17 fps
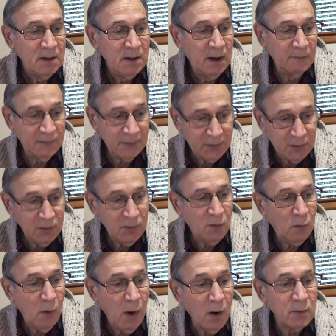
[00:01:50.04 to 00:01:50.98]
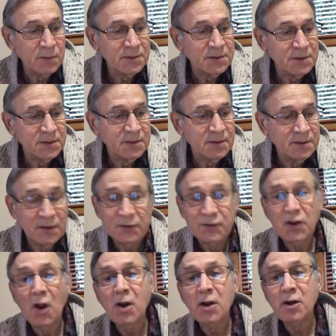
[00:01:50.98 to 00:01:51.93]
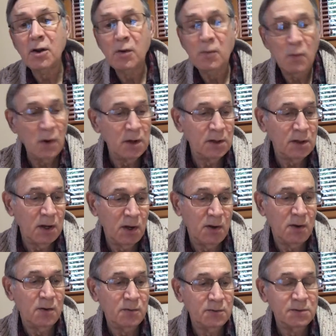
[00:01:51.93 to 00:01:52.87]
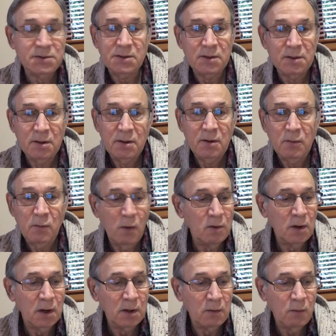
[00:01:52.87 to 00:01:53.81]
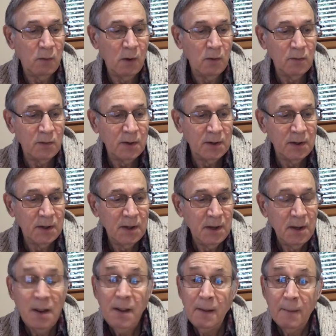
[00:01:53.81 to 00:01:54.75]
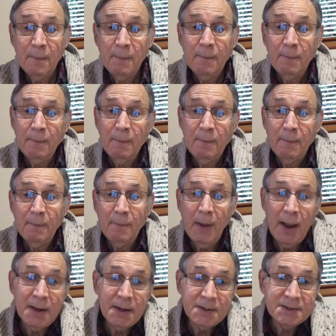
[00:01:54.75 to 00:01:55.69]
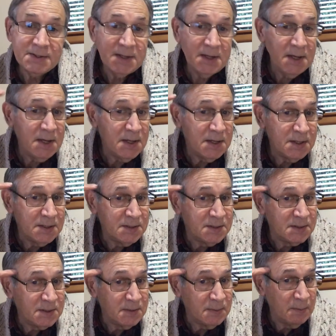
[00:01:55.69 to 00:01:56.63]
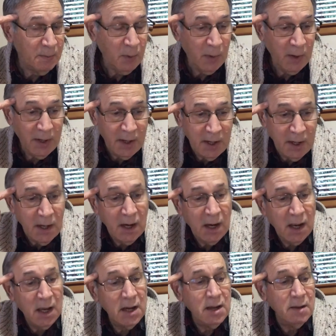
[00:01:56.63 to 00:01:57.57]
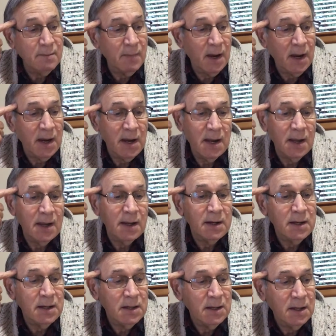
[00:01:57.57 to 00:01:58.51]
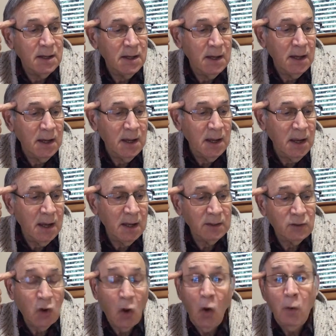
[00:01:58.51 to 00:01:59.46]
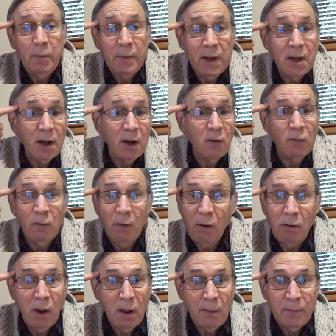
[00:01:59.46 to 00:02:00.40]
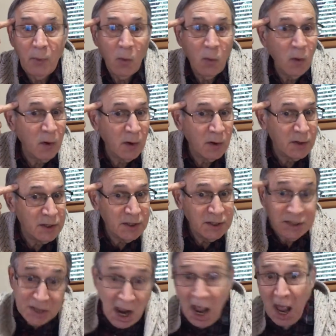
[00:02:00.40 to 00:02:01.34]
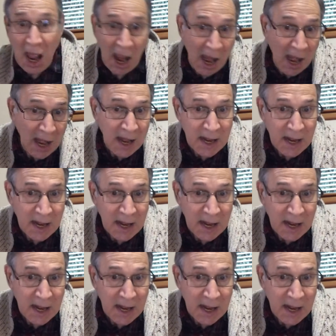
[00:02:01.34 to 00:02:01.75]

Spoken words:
Of the 2 quotes, the darker one goes, quote unquote, "My disease pointed a gun at my head and told me to grow up or die."